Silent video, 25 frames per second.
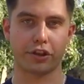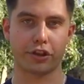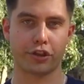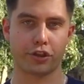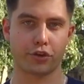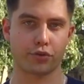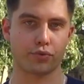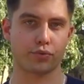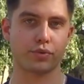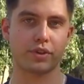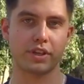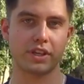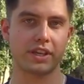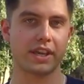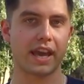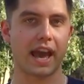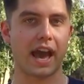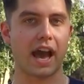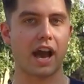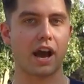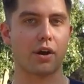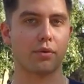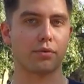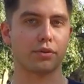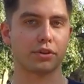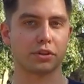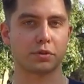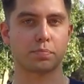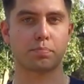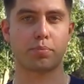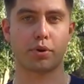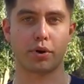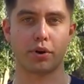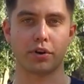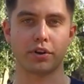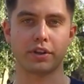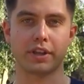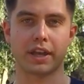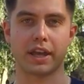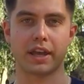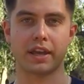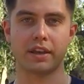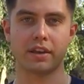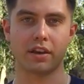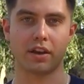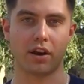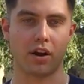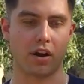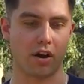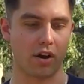3 hours per
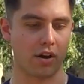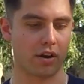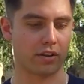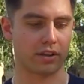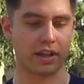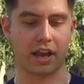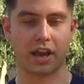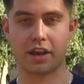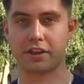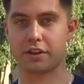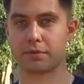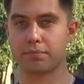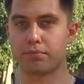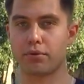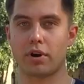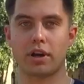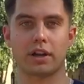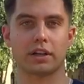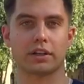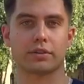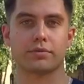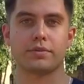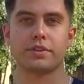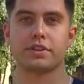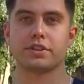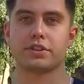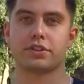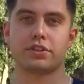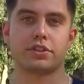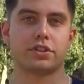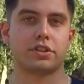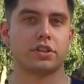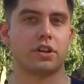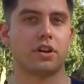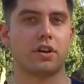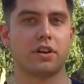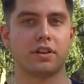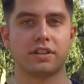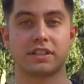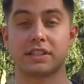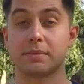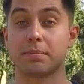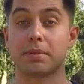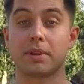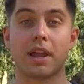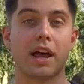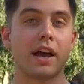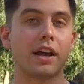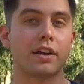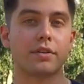day on either product research, on
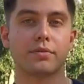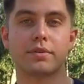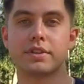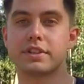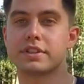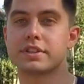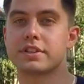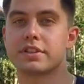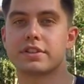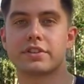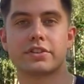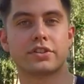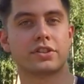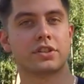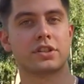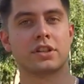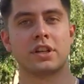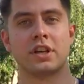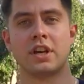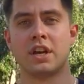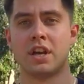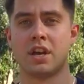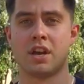supplier research,